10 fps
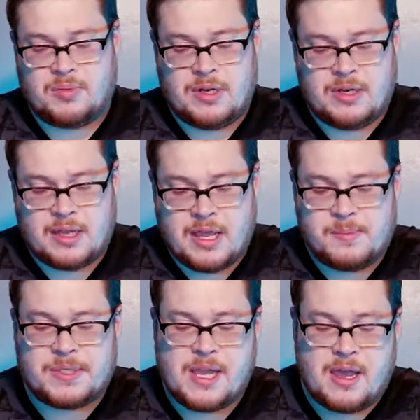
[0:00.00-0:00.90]
We need to
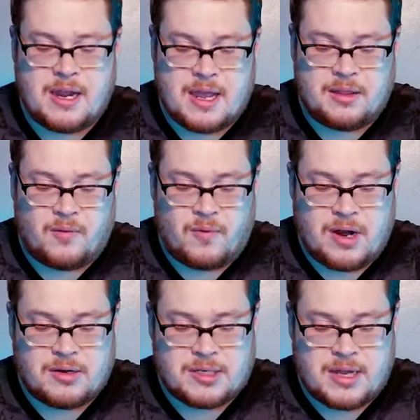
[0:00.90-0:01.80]
keep staying at the
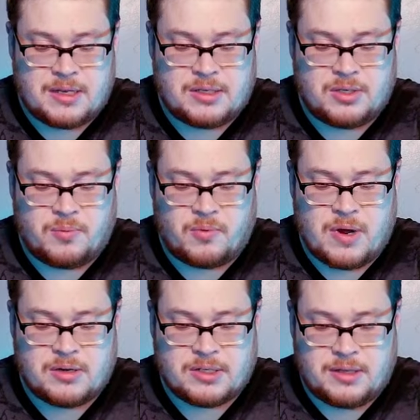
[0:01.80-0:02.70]
rares and super
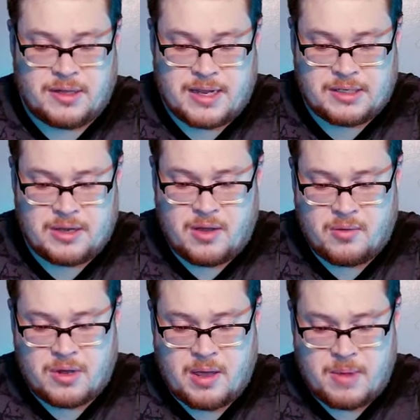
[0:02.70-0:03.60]
rares. Let's go.
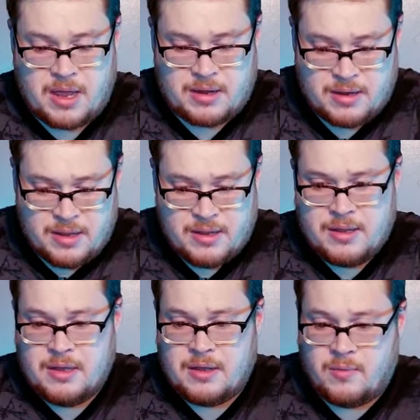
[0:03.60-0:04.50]
Come on.
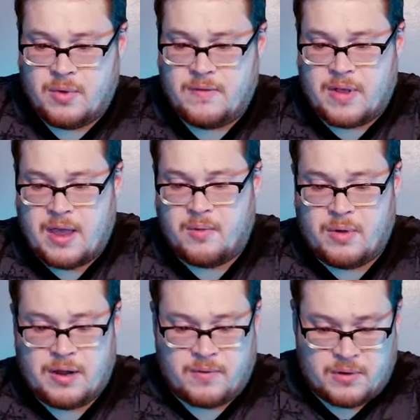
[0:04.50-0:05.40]
We've got
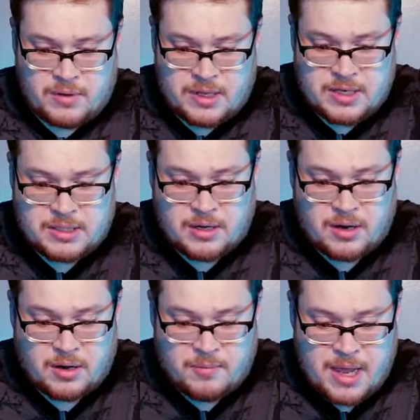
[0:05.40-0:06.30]
whatever these
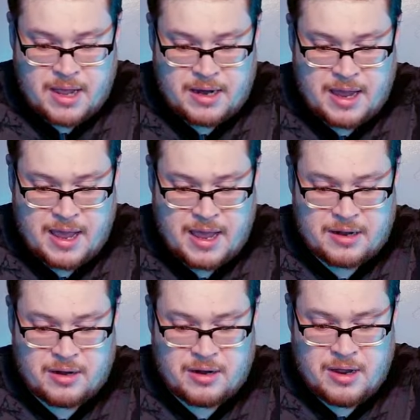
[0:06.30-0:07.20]
are. Mad
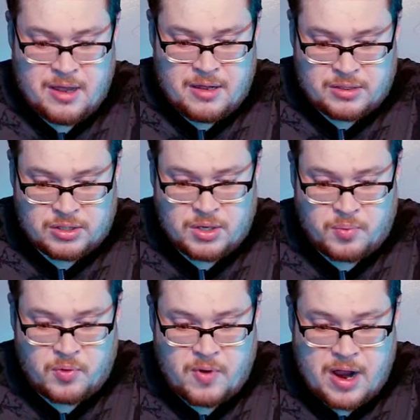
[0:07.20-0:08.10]
Hatter,
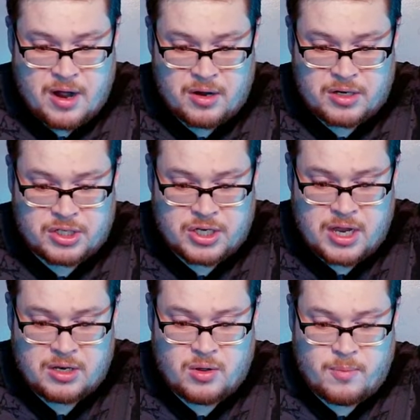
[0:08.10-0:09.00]
super rare,
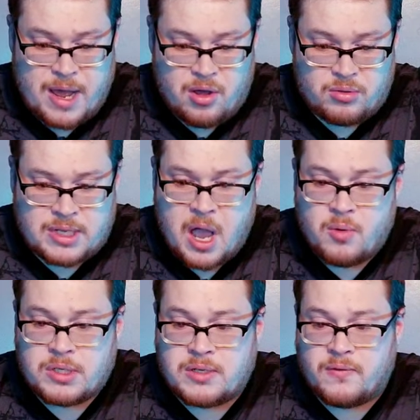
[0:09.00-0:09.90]
Shane Gobao,
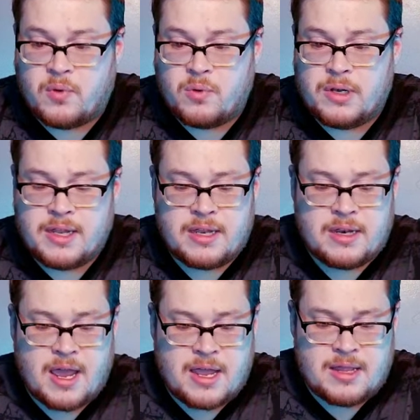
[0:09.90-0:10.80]
Taoist of
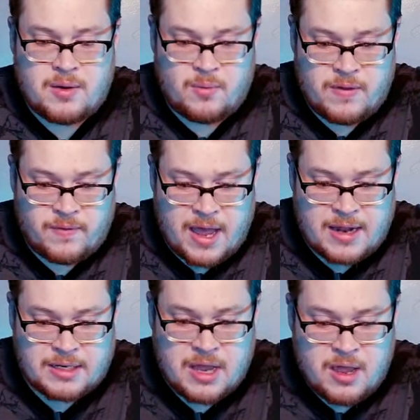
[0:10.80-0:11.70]
Kunin, and then we've
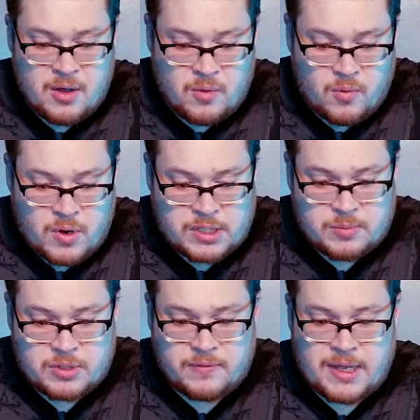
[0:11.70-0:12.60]
got
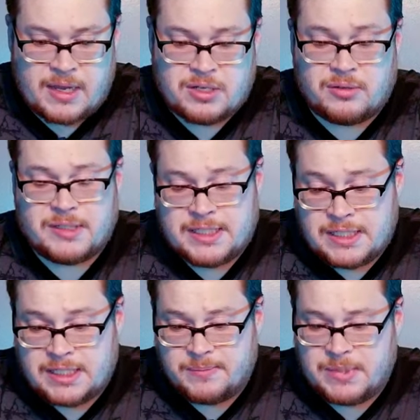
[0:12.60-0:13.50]
Whispers of the Angel.
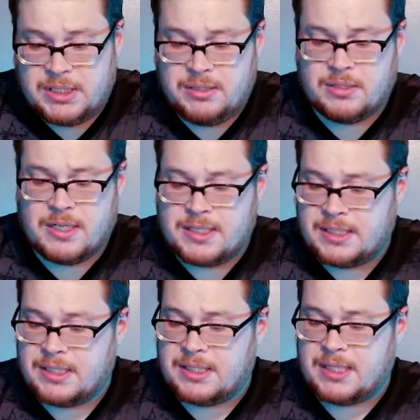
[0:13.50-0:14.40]
Common! It's
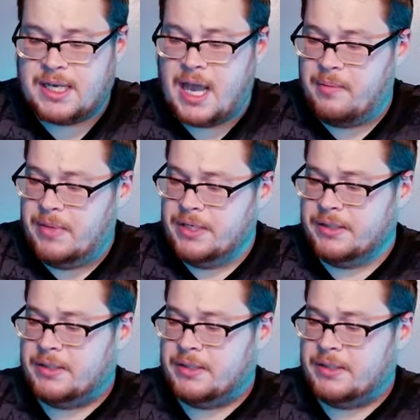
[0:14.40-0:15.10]
just a common!